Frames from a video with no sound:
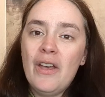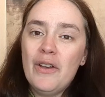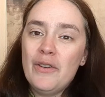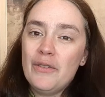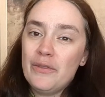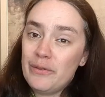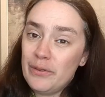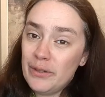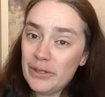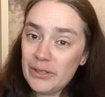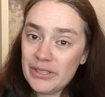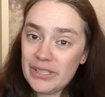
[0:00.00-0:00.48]

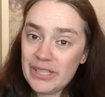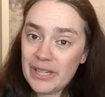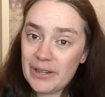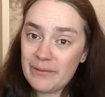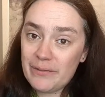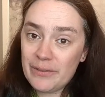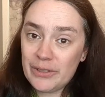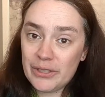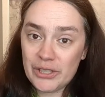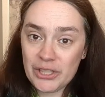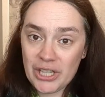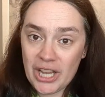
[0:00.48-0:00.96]
First up
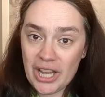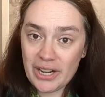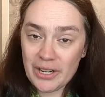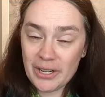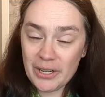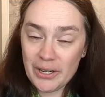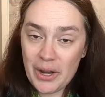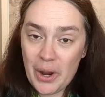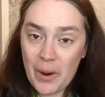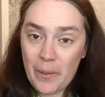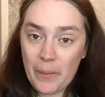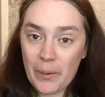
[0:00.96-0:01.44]
for
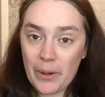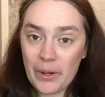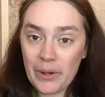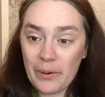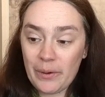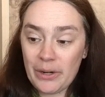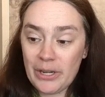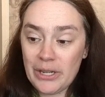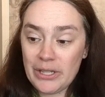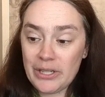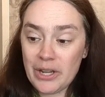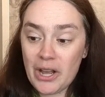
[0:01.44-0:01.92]
chatter, we're
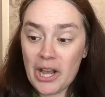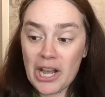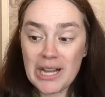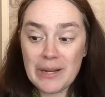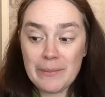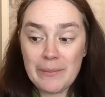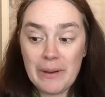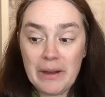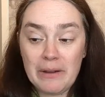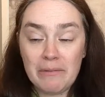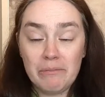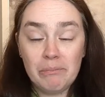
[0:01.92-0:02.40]
going to talk
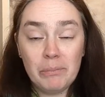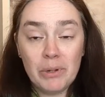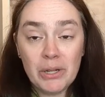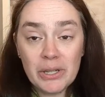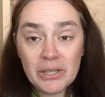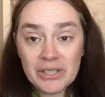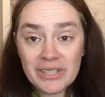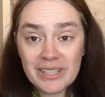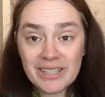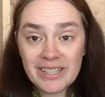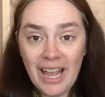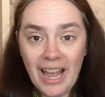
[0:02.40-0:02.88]
about
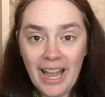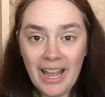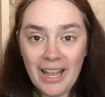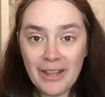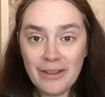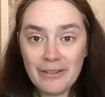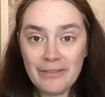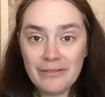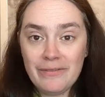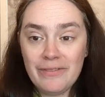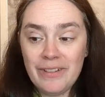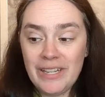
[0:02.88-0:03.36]
books. I
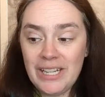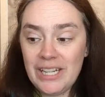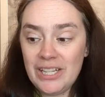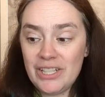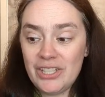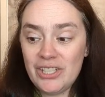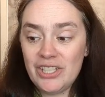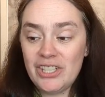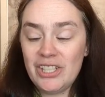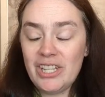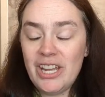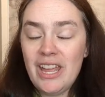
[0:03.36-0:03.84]
have
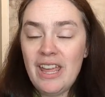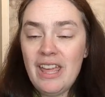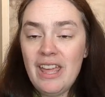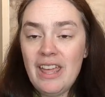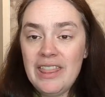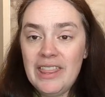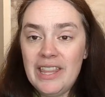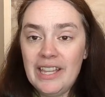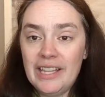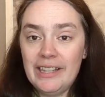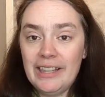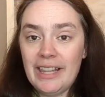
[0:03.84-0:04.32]
finished
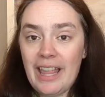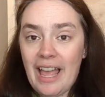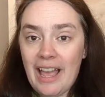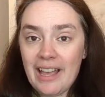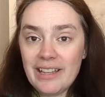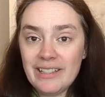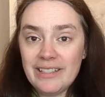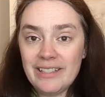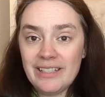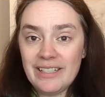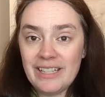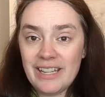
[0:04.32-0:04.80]
the
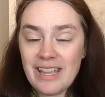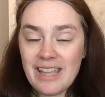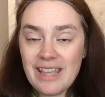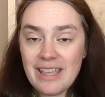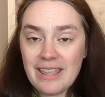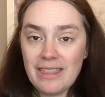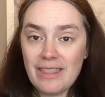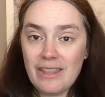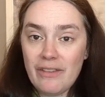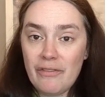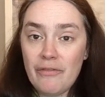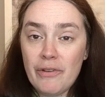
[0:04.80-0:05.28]
last
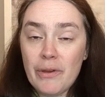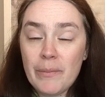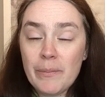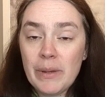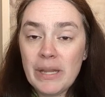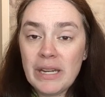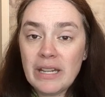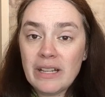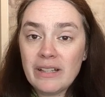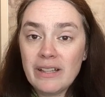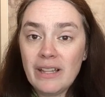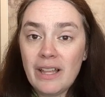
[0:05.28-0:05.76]
in the
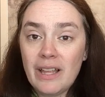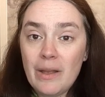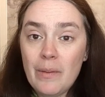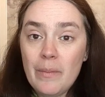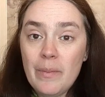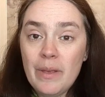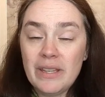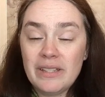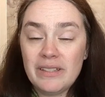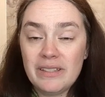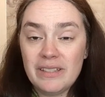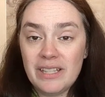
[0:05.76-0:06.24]
Footman Club
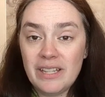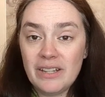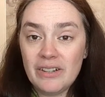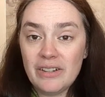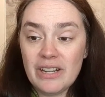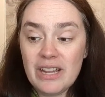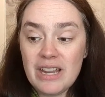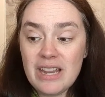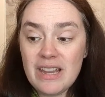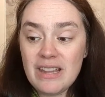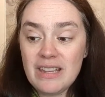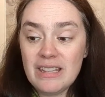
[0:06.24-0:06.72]

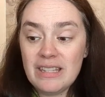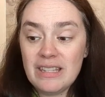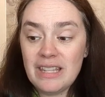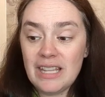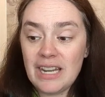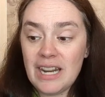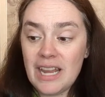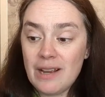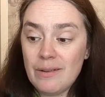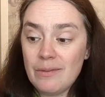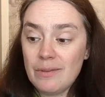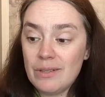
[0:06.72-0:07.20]
series that
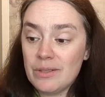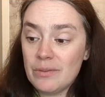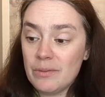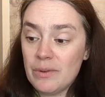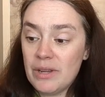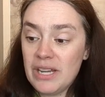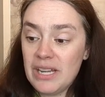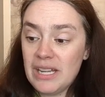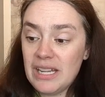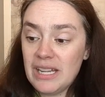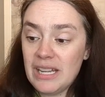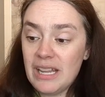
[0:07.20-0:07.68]
I was
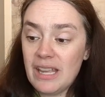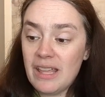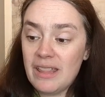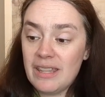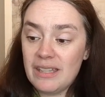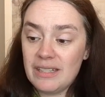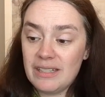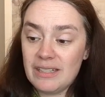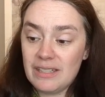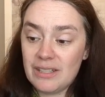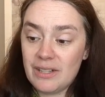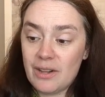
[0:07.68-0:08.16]
reading.
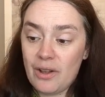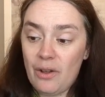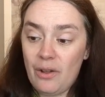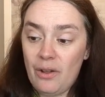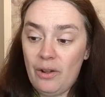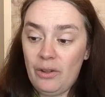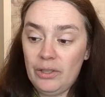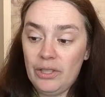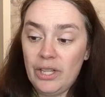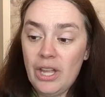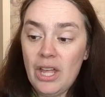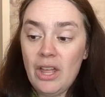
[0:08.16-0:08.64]
This is
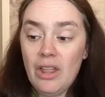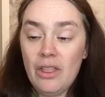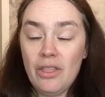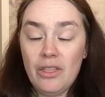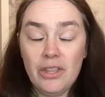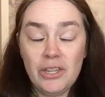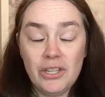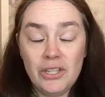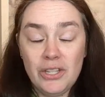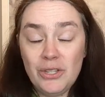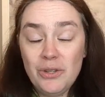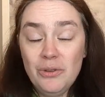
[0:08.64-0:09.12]
called
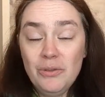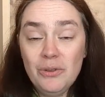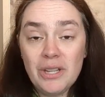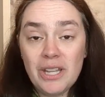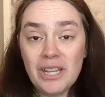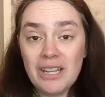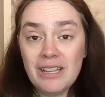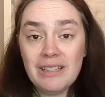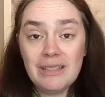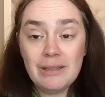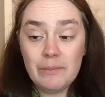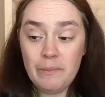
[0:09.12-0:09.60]
The Duke
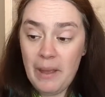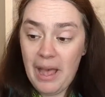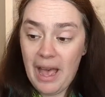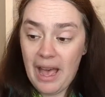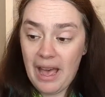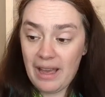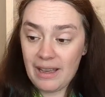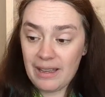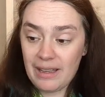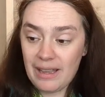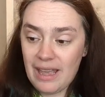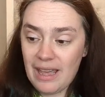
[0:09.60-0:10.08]
is
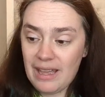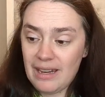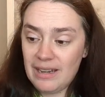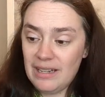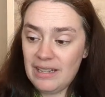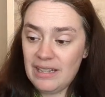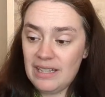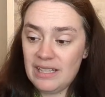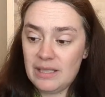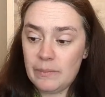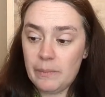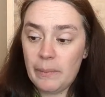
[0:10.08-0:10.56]
Back, and
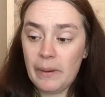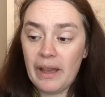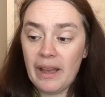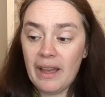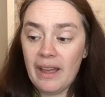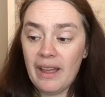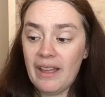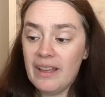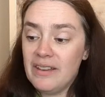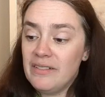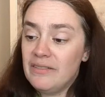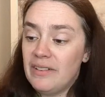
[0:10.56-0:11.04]
it is
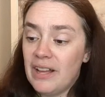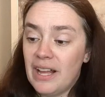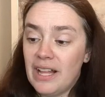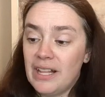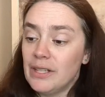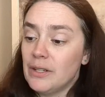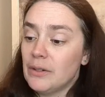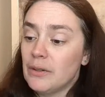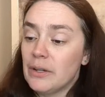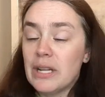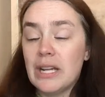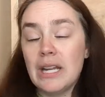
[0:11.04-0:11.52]
by
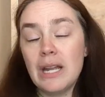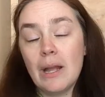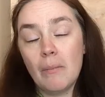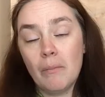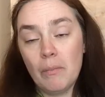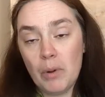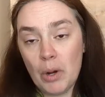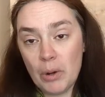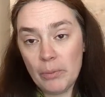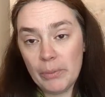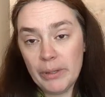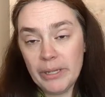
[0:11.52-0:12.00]
Valerie
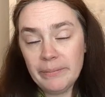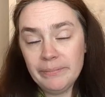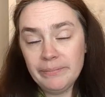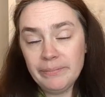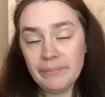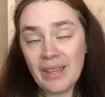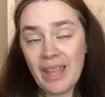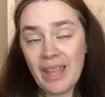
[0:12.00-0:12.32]
Bowman.